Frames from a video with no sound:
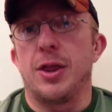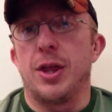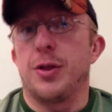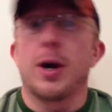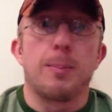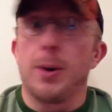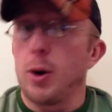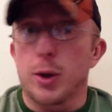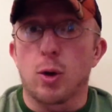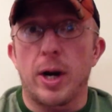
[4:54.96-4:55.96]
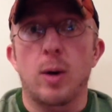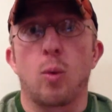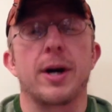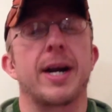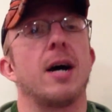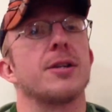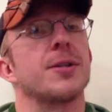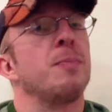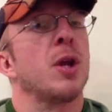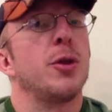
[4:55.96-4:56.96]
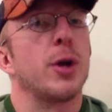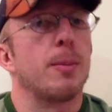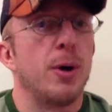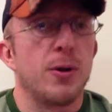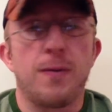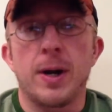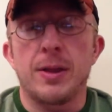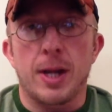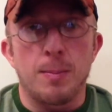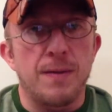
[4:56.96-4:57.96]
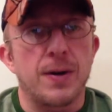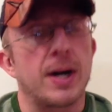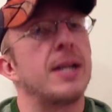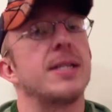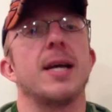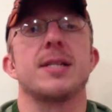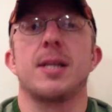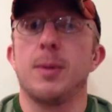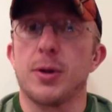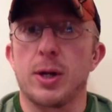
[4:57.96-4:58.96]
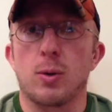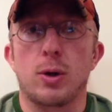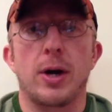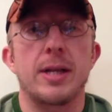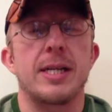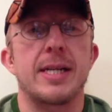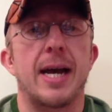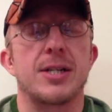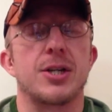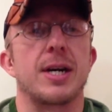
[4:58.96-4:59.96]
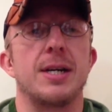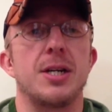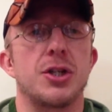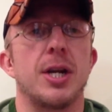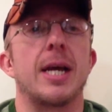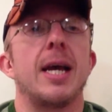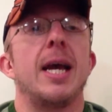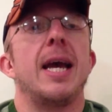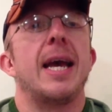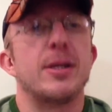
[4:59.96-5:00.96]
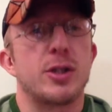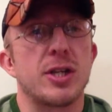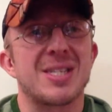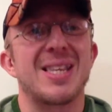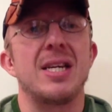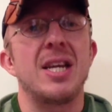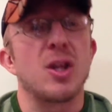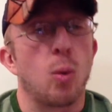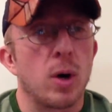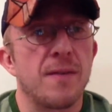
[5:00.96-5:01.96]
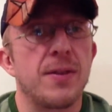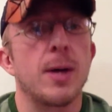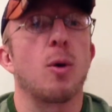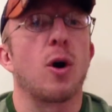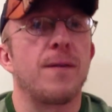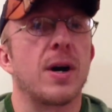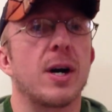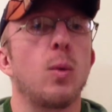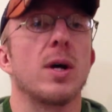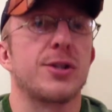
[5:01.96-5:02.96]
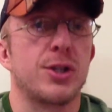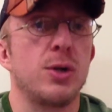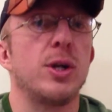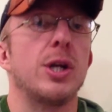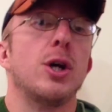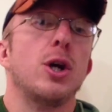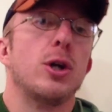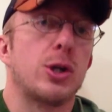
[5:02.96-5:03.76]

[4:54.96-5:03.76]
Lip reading: They're both great workouts. They can be very intense. They both can greatly tax your conditioning. It's just that neither one of them are very well suited